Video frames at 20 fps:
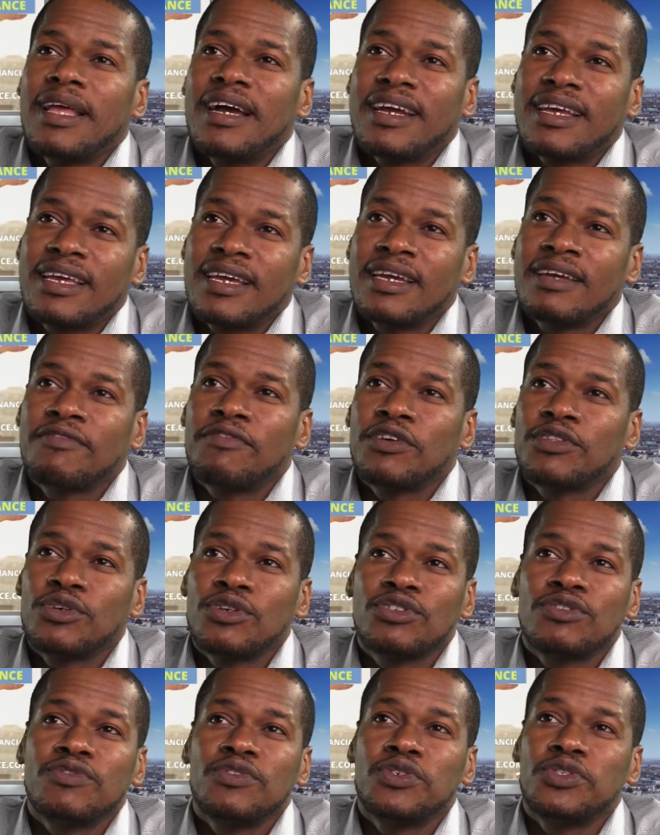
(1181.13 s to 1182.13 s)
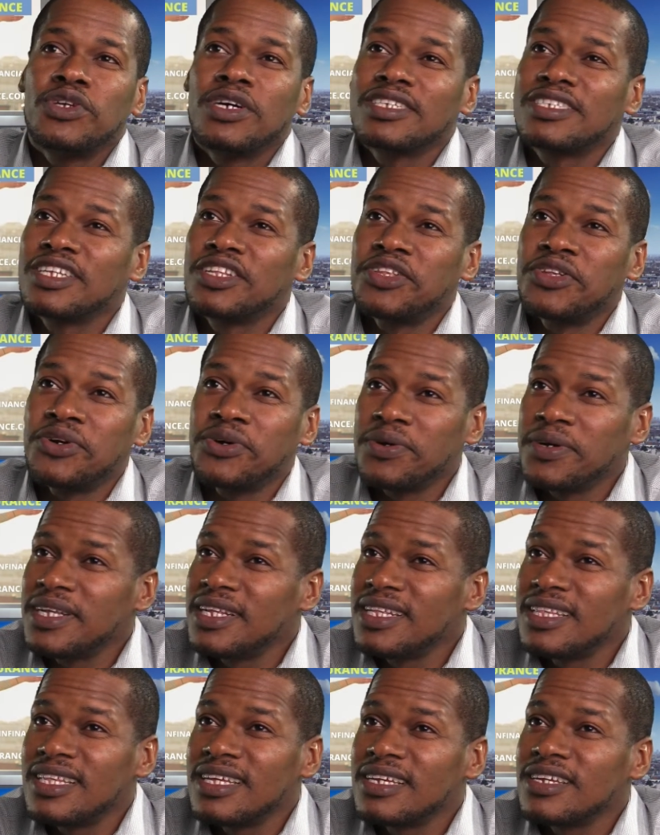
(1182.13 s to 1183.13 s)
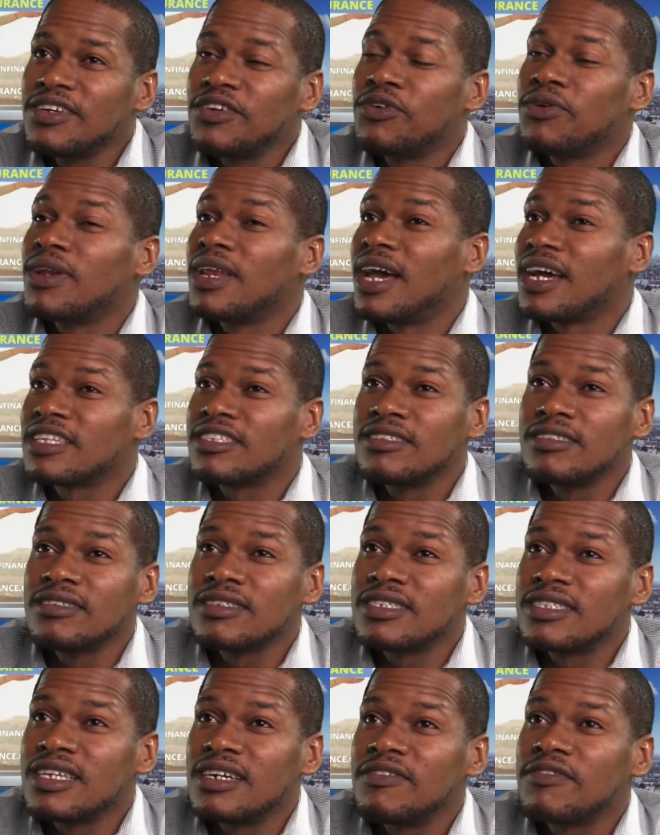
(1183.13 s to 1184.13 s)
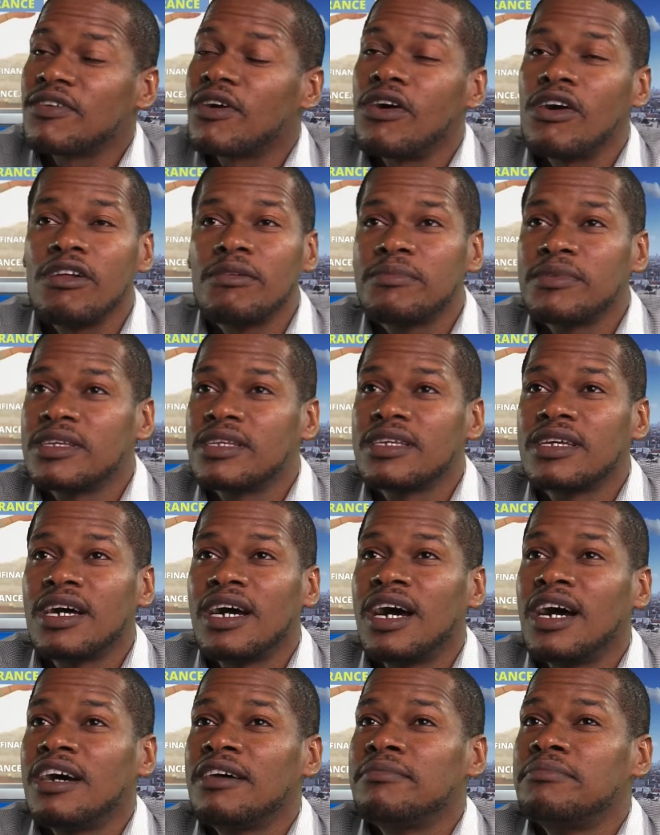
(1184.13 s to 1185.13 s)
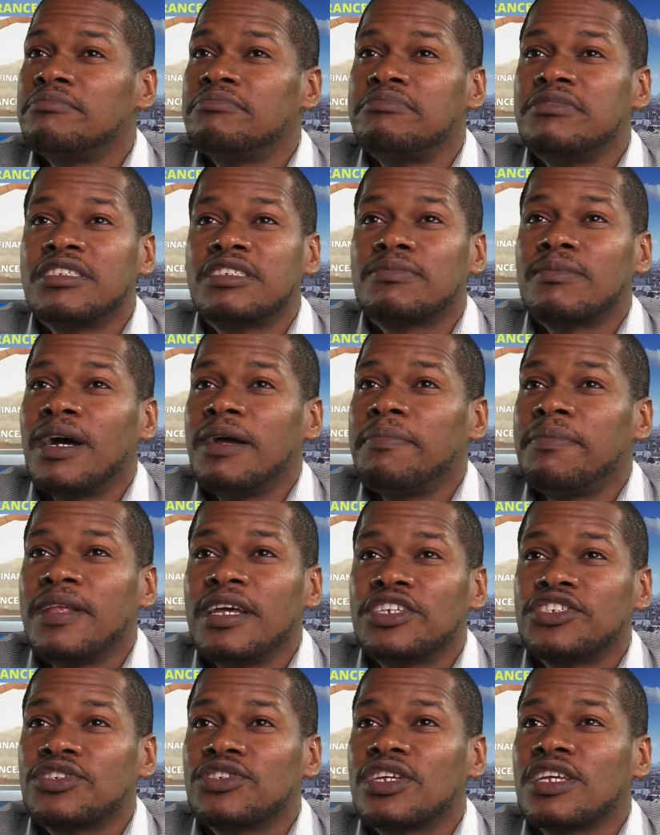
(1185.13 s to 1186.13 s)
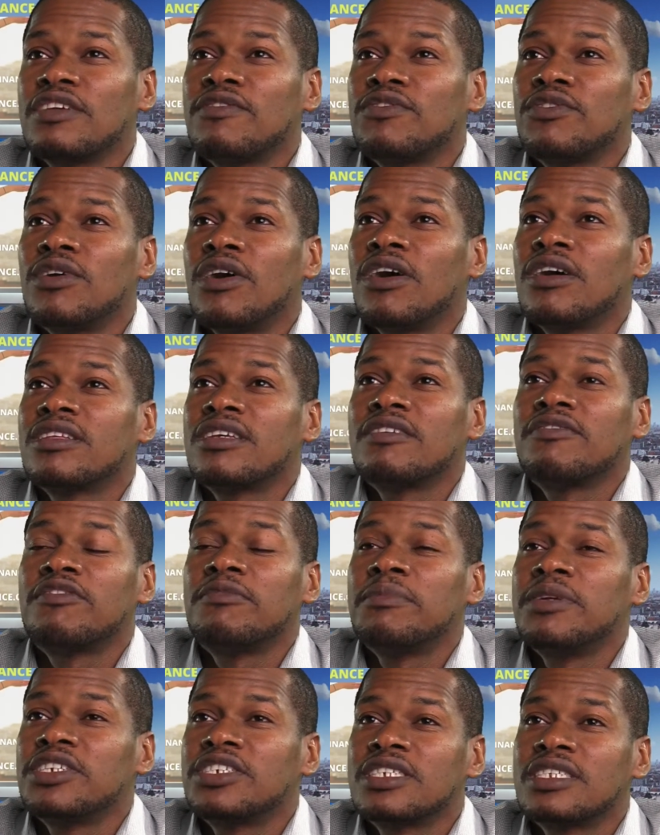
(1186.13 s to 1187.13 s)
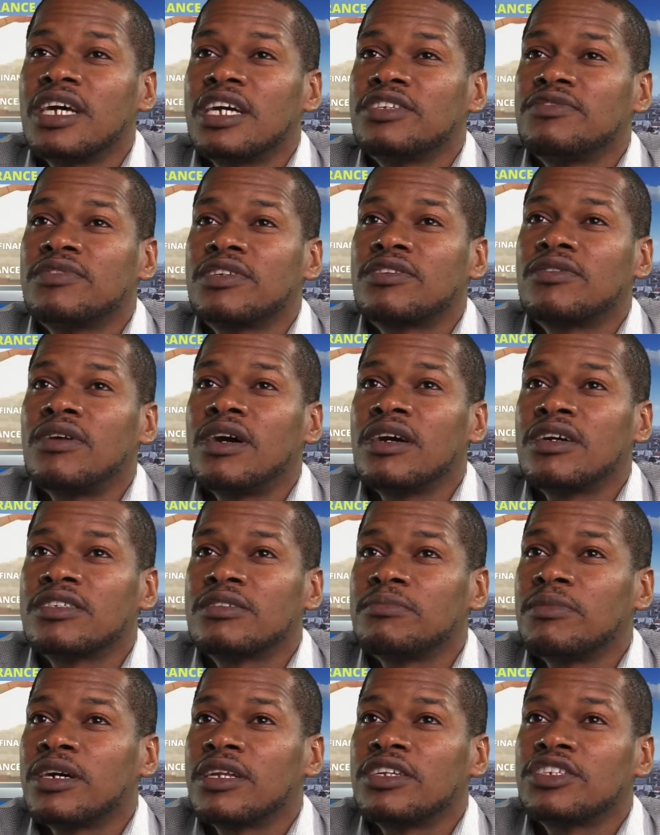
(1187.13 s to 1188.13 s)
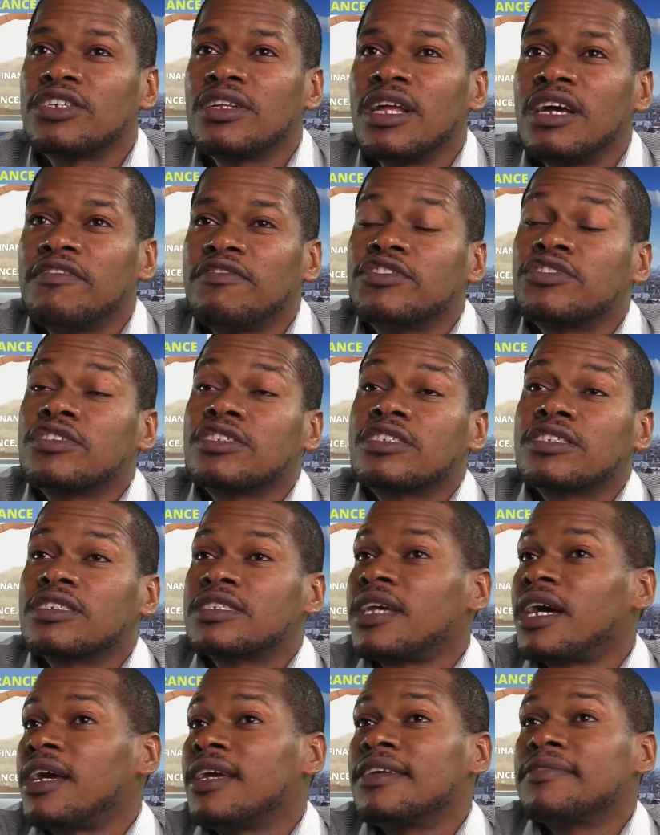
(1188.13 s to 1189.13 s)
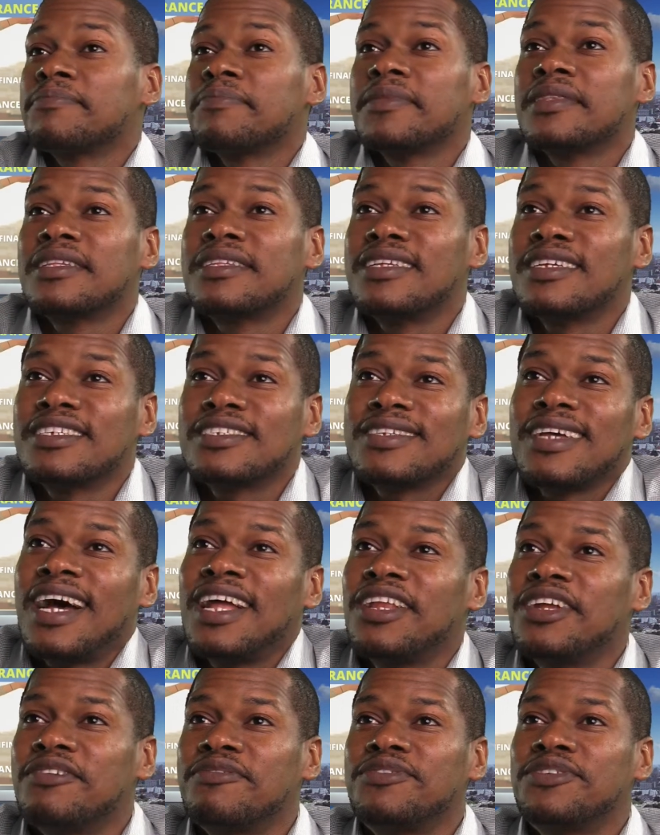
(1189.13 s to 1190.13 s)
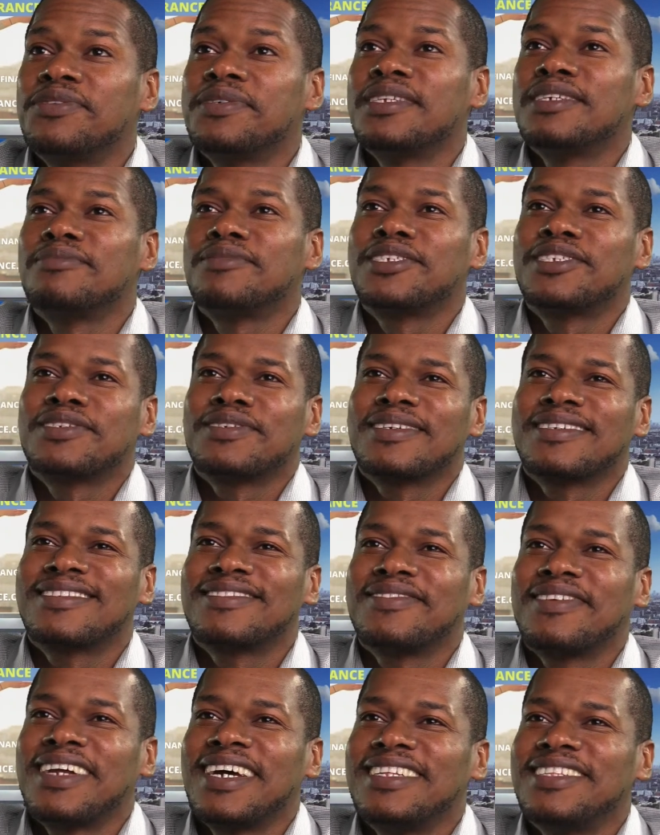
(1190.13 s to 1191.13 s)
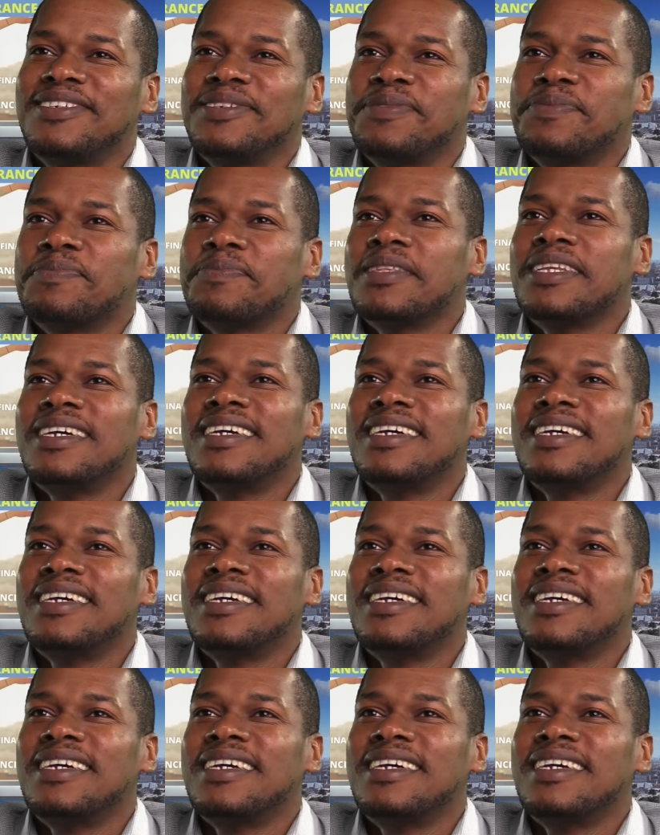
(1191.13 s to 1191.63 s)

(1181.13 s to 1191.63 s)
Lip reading: again, for those of you who doesn't know anything, who like to know stuff, call me. It's my pleasure to give you all the information that you require about life insurance, because I love doing it. This is what I do.